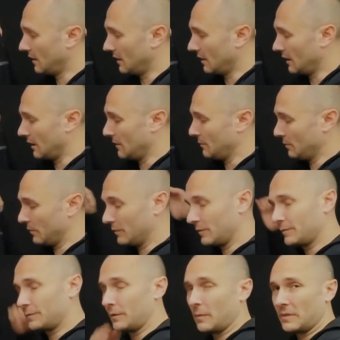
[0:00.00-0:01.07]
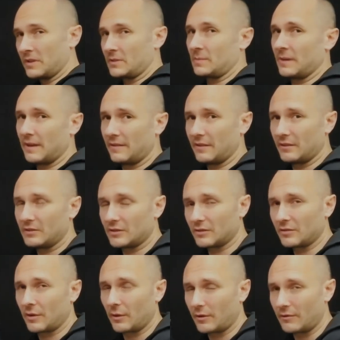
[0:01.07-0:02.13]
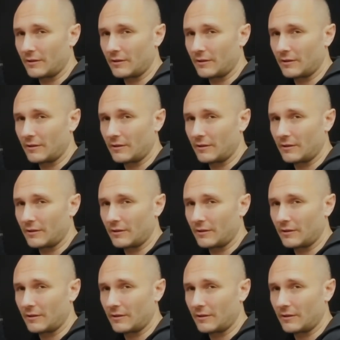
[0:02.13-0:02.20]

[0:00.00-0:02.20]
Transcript: From experience of going